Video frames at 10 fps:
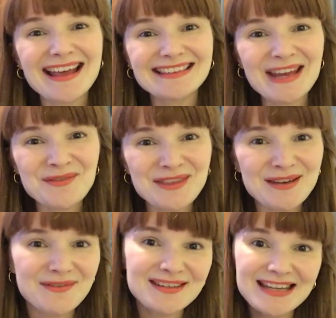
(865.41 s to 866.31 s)
that's
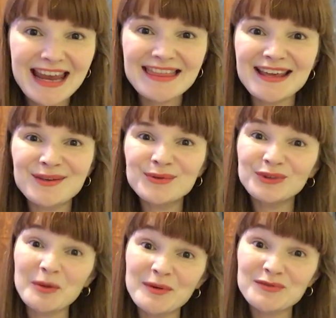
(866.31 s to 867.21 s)
everything for today. Thank you
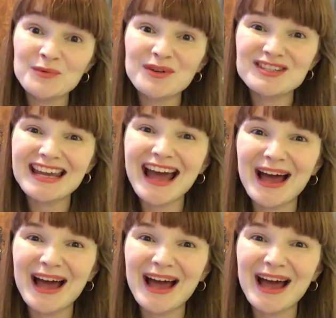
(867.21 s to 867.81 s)
so much for watching.